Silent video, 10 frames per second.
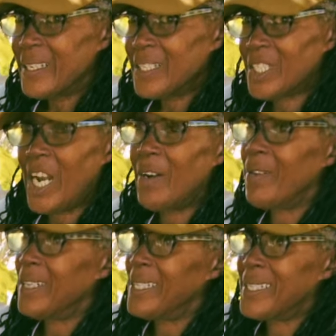
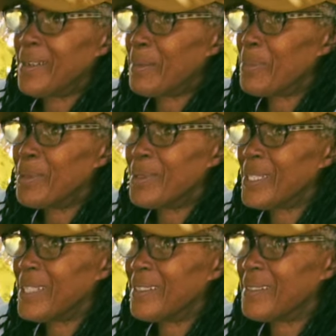Sharing is so
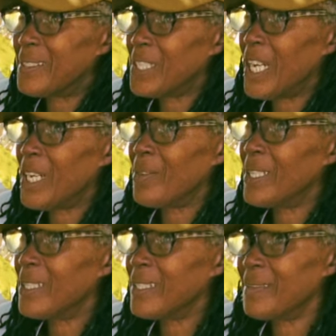important.
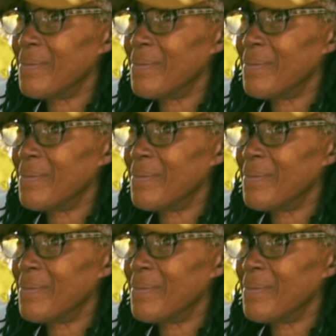Sharing,